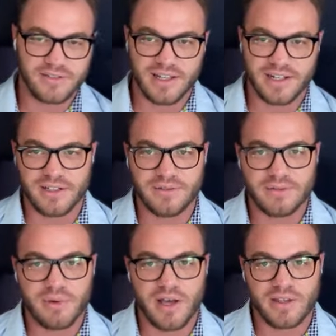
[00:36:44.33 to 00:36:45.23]
I don't even
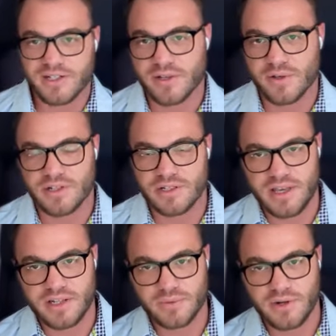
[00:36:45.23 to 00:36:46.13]
bother. I just go straight
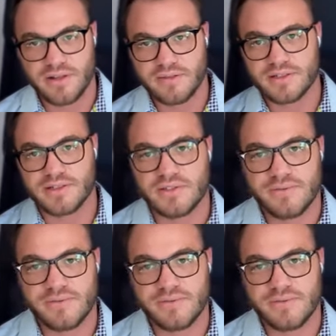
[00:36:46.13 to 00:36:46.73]
to Estuary because it's